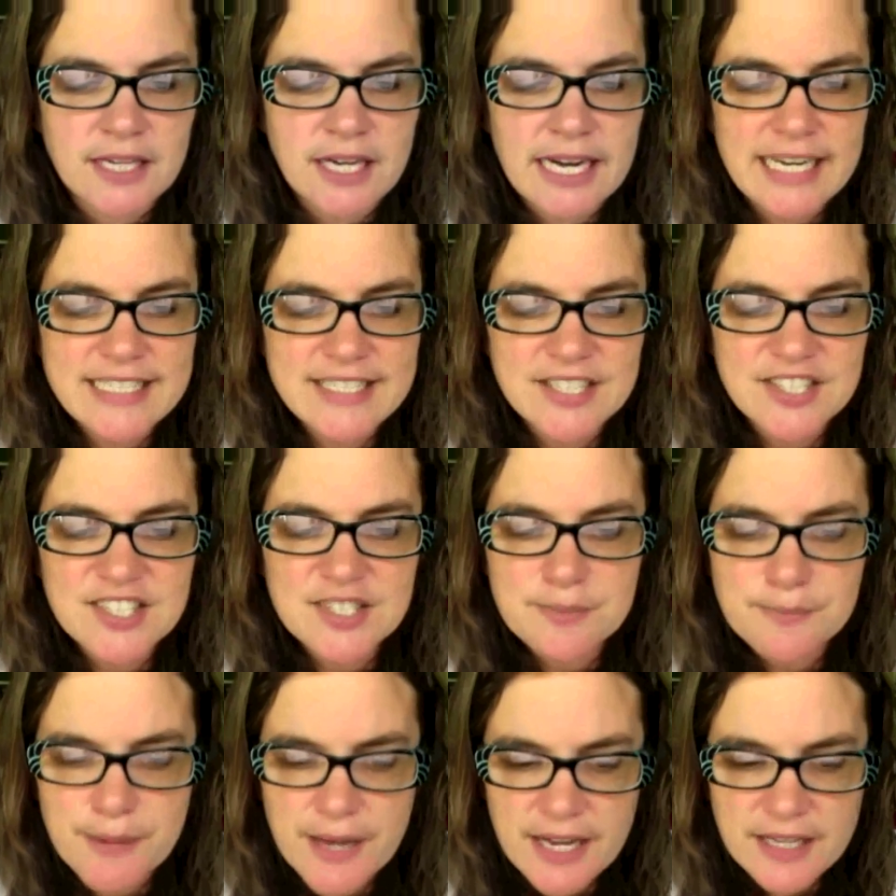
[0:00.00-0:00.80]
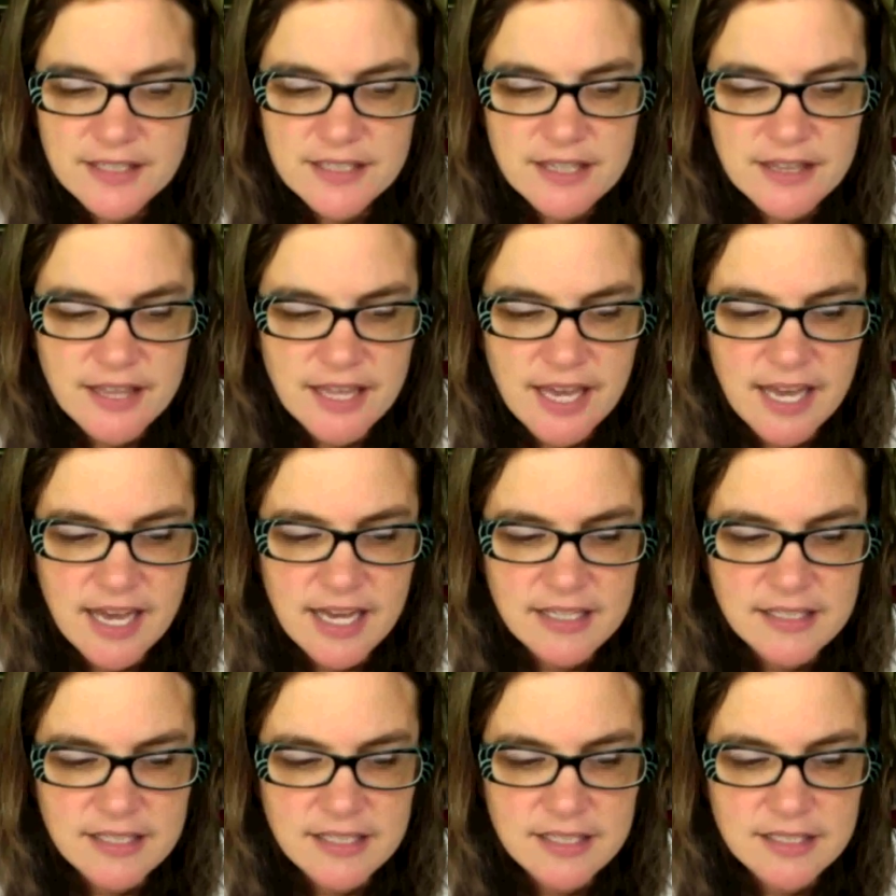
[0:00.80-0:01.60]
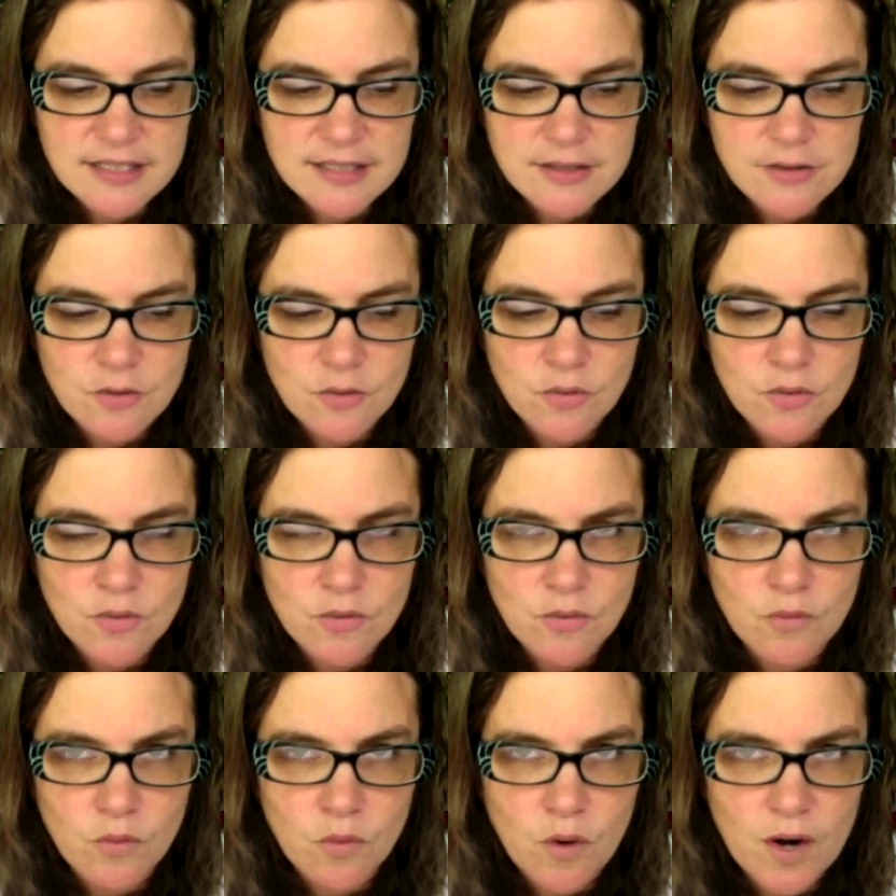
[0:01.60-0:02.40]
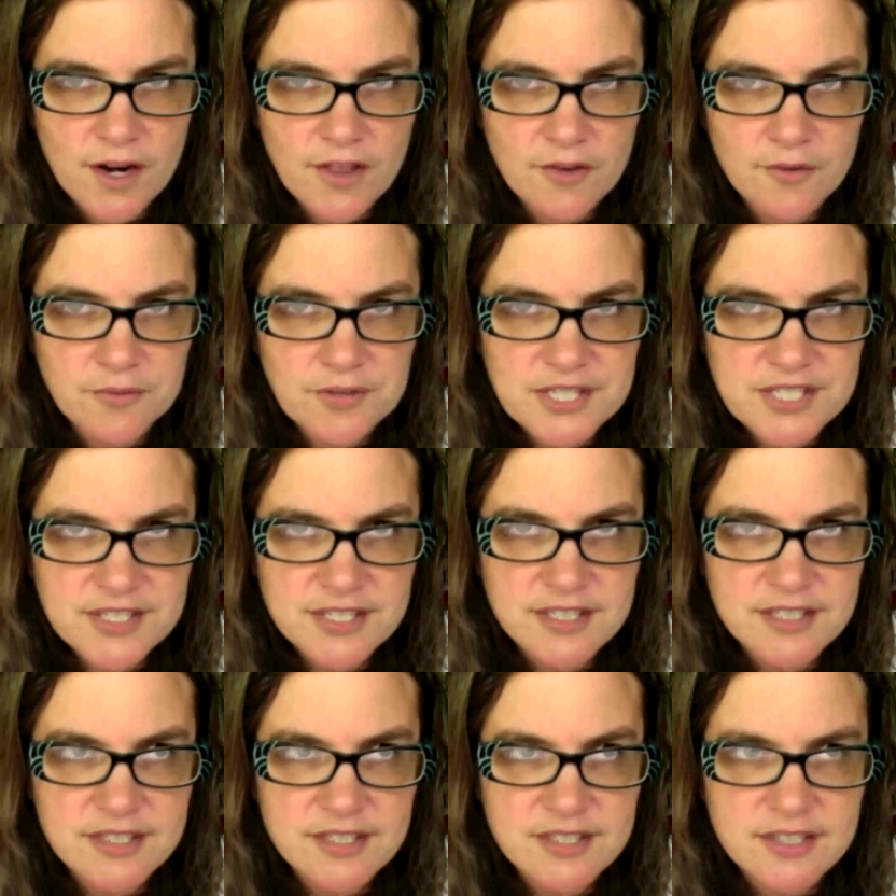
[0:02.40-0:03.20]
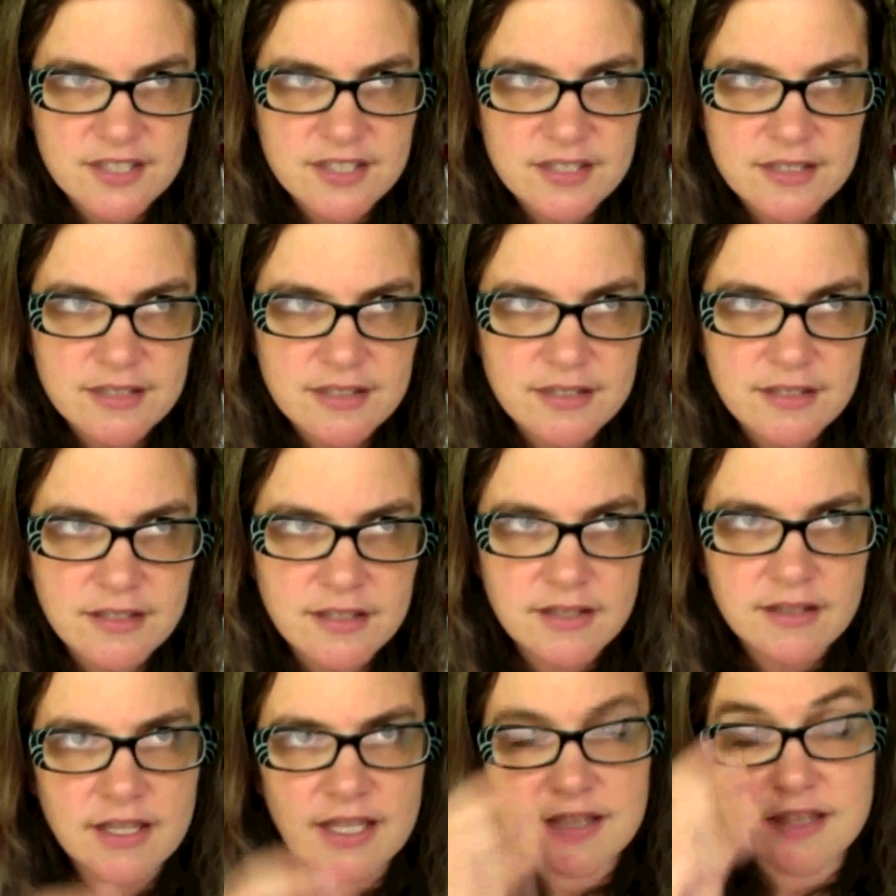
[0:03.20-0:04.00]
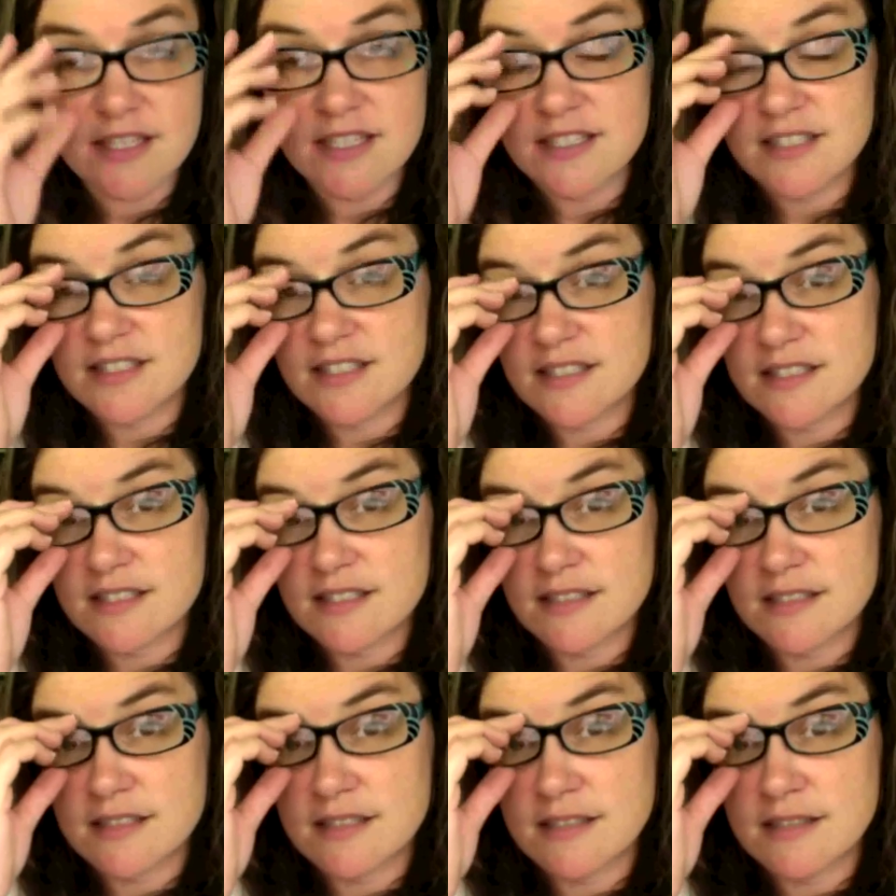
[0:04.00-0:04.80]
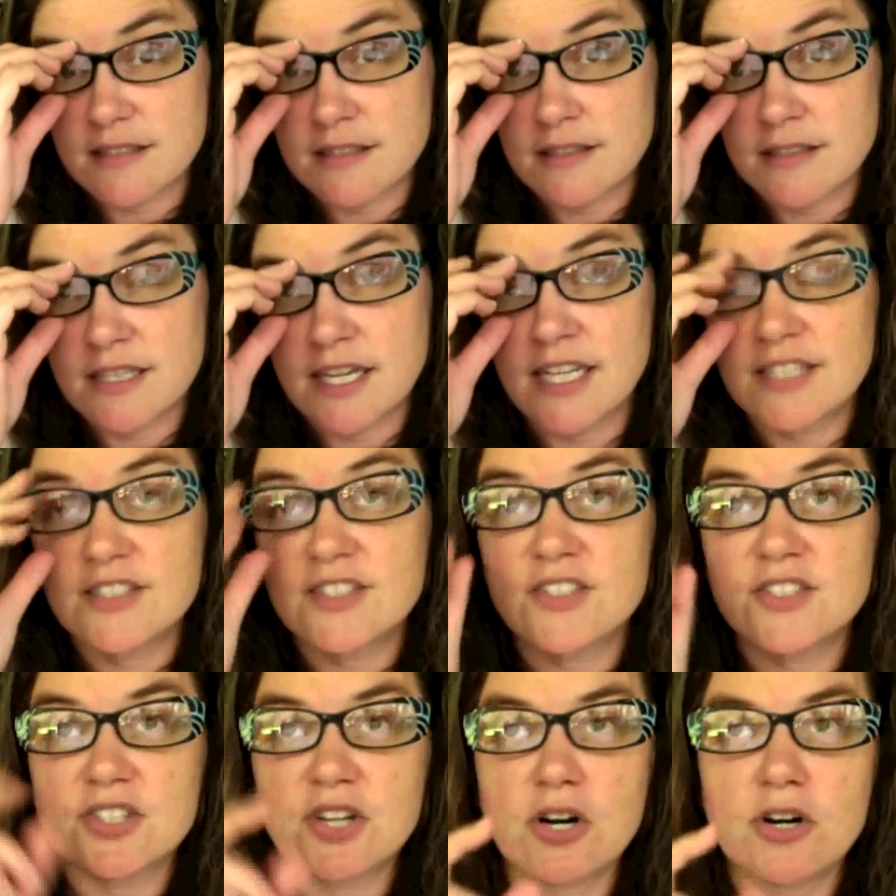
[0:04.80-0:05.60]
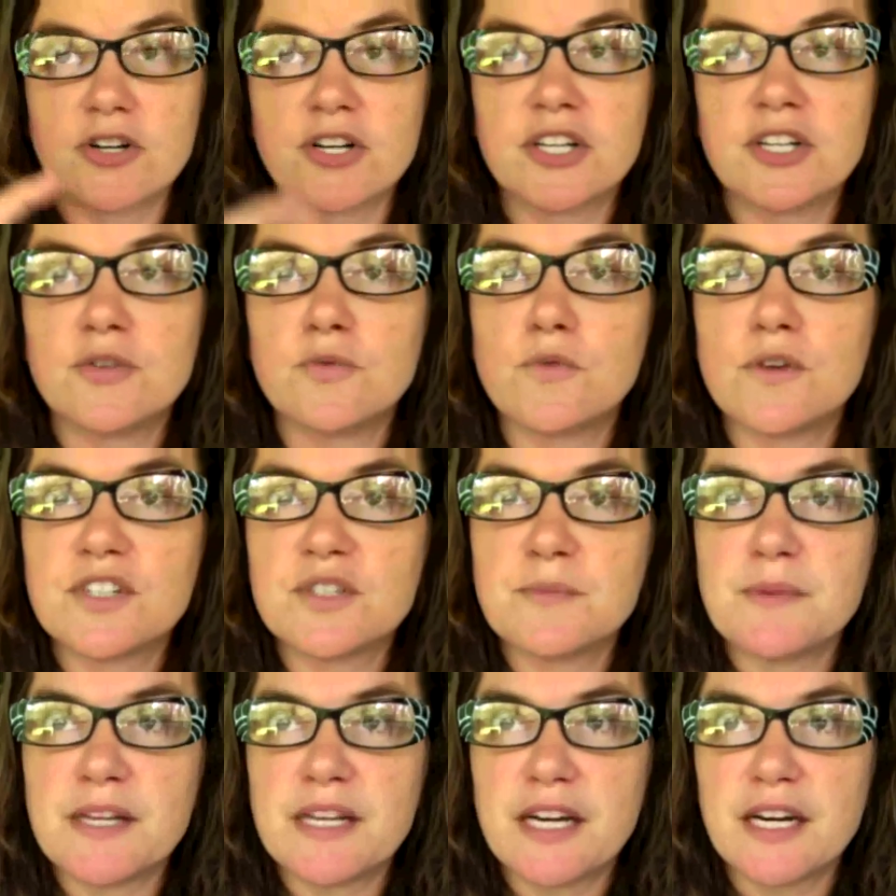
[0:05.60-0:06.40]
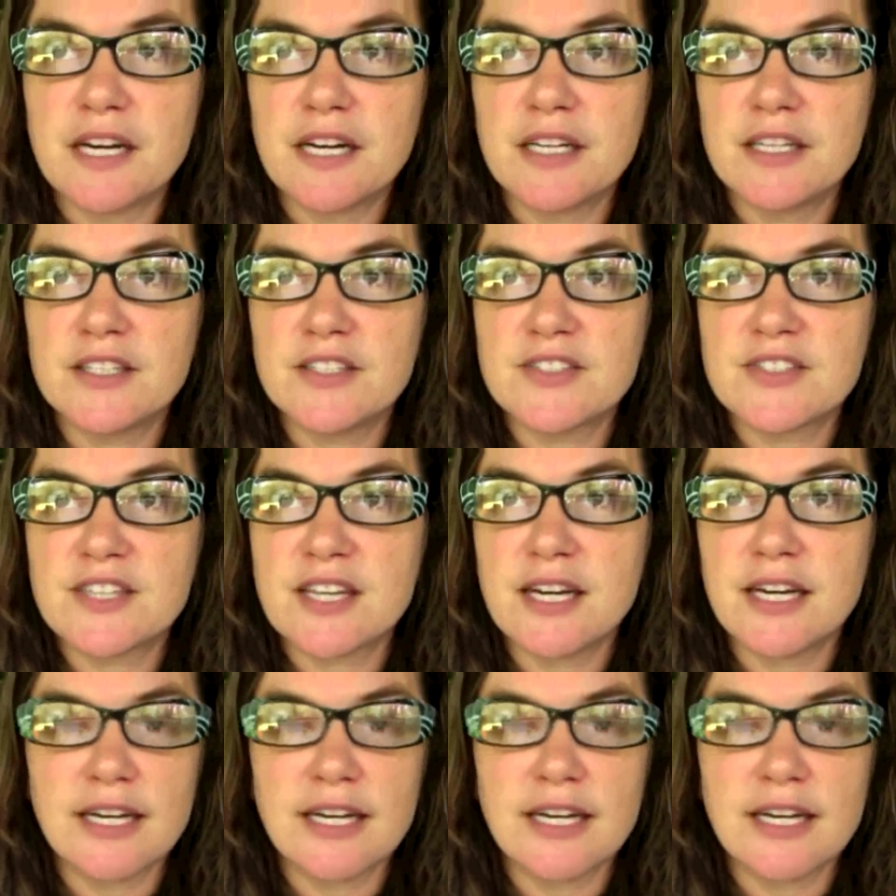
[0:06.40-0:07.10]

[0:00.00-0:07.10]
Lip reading: I suspect that one of the reasons that this got started was because